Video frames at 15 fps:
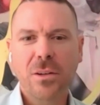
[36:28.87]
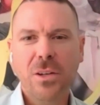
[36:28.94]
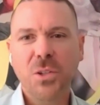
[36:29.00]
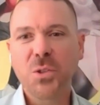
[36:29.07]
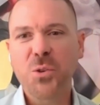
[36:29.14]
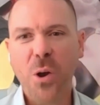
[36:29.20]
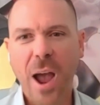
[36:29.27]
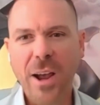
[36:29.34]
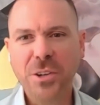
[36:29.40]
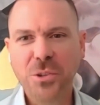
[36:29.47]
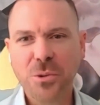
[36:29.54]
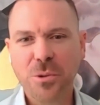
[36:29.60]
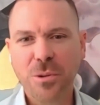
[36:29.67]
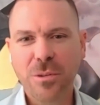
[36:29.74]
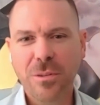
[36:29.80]

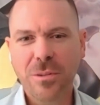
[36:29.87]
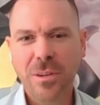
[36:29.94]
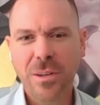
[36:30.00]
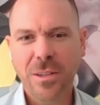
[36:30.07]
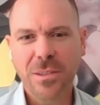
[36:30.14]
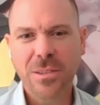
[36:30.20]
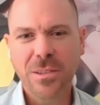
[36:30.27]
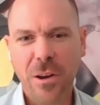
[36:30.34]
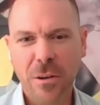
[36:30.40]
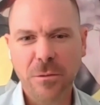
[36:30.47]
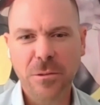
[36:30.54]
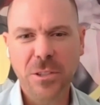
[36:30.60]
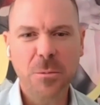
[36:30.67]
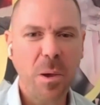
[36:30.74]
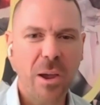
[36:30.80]
contractual instead
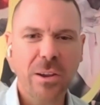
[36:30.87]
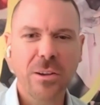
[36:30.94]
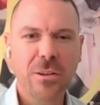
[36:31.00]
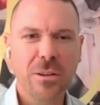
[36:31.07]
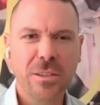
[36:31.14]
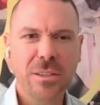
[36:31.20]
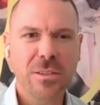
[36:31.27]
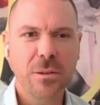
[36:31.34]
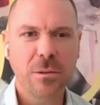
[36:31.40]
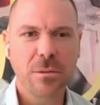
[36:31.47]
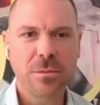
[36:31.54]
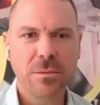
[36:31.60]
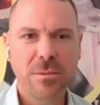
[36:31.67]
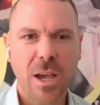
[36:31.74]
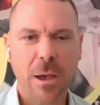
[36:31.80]
of speculative
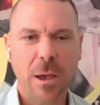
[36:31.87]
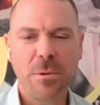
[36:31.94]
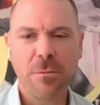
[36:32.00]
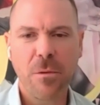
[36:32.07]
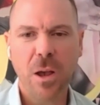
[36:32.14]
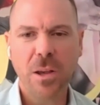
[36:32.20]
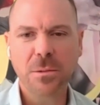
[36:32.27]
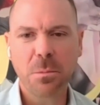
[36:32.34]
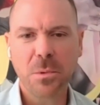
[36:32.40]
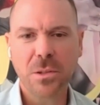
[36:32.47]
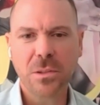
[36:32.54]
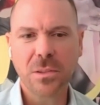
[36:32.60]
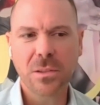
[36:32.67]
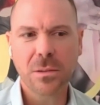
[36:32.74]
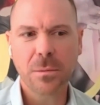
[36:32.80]
type
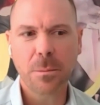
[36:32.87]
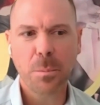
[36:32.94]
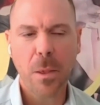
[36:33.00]
investments,